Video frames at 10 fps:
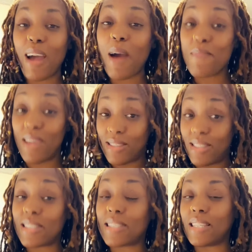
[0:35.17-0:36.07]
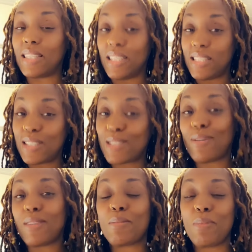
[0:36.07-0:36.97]
make this delicious
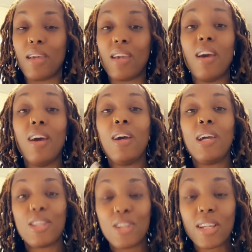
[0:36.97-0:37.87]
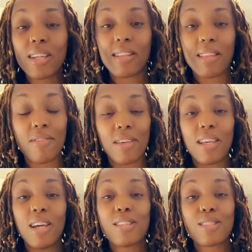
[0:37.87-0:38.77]
recipe, you're going to love it.
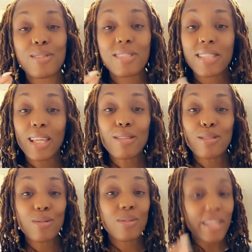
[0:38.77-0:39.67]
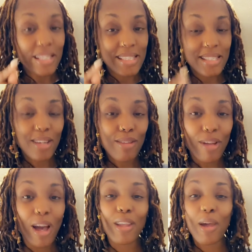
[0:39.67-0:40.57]
So stay tuned and stick
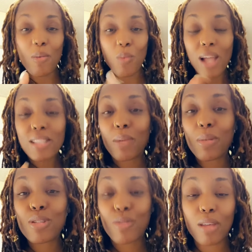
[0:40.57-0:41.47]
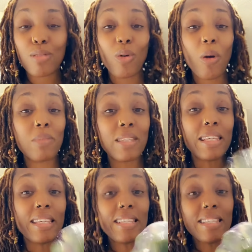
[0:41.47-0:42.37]
around and watch how we transform
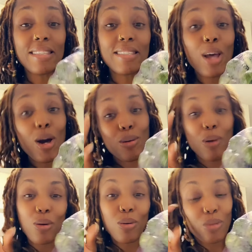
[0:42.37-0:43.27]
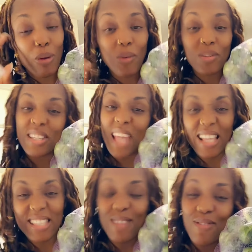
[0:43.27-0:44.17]
these quote-unquote
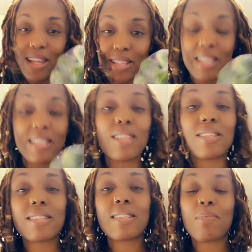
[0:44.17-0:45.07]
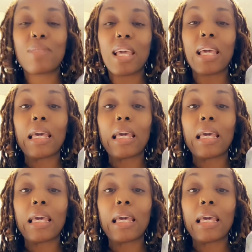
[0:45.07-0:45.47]
nasty veggies into something